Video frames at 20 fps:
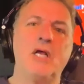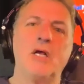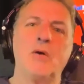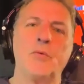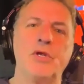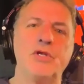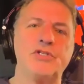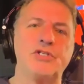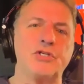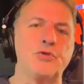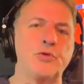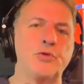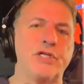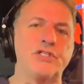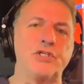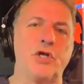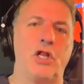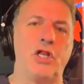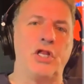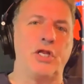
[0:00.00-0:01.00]
We used to dress
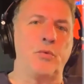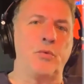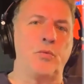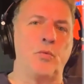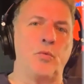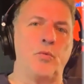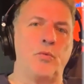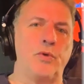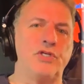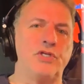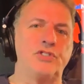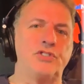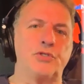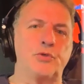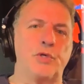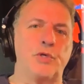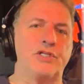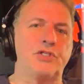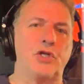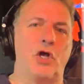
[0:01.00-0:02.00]
Shama. all in. We used to
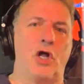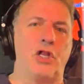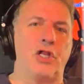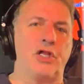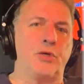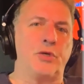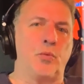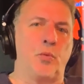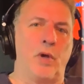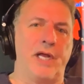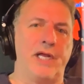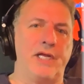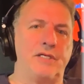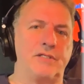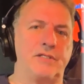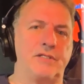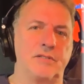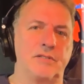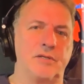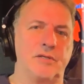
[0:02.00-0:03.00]
dress all in white,
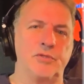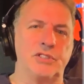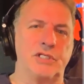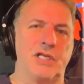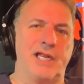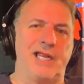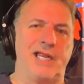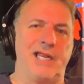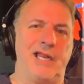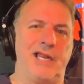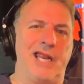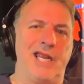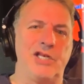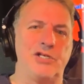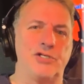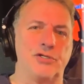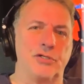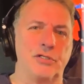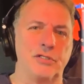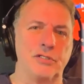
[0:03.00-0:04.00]
and it was like
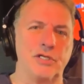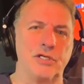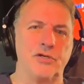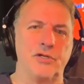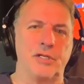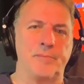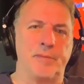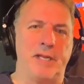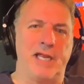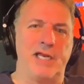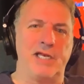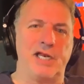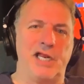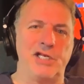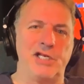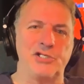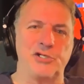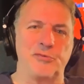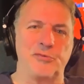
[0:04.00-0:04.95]
Angel. You know the band Angel.